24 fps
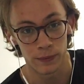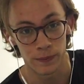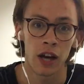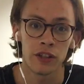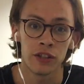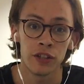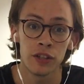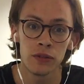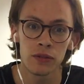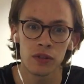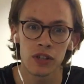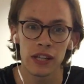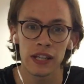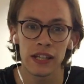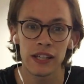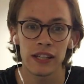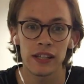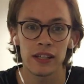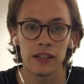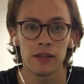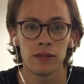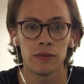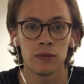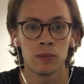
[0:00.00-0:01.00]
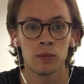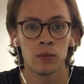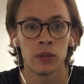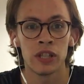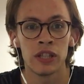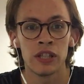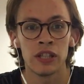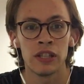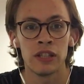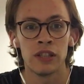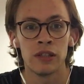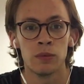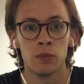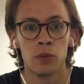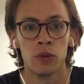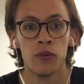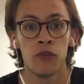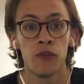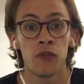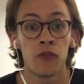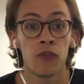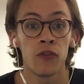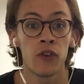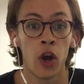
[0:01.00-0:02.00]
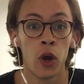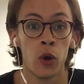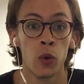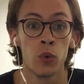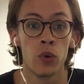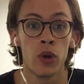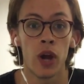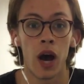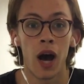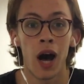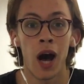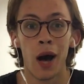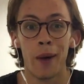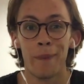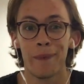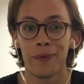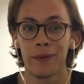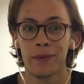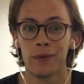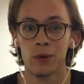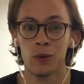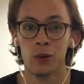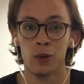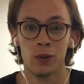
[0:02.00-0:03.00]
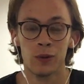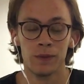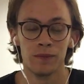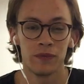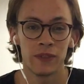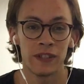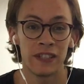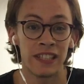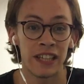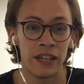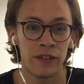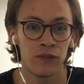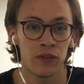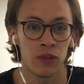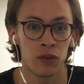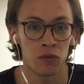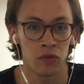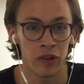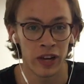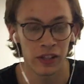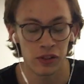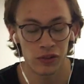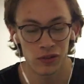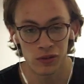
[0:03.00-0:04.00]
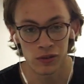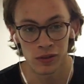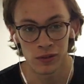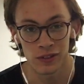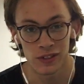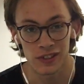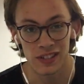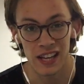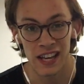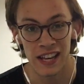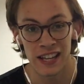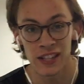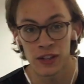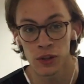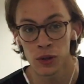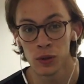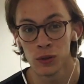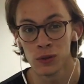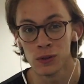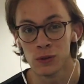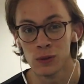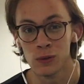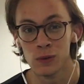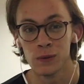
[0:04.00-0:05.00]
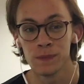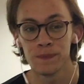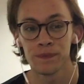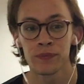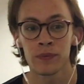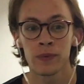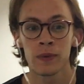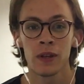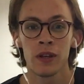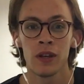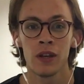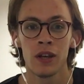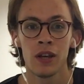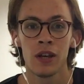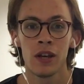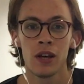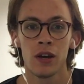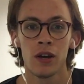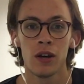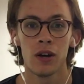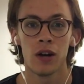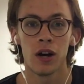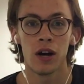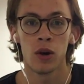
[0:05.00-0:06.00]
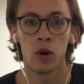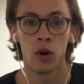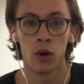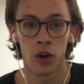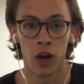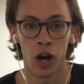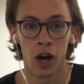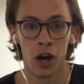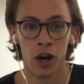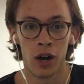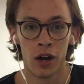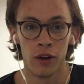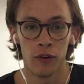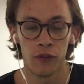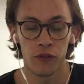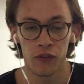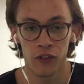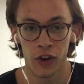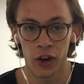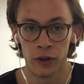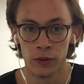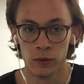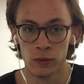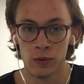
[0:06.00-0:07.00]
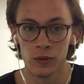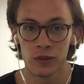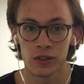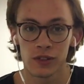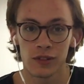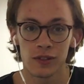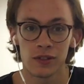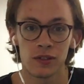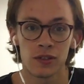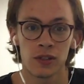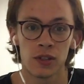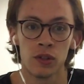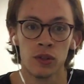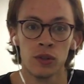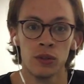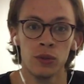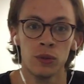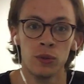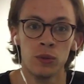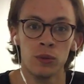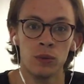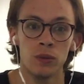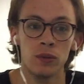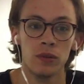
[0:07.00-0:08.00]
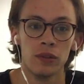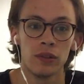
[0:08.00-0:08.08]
Usually we will phone up or give the restaurant a call on our phones to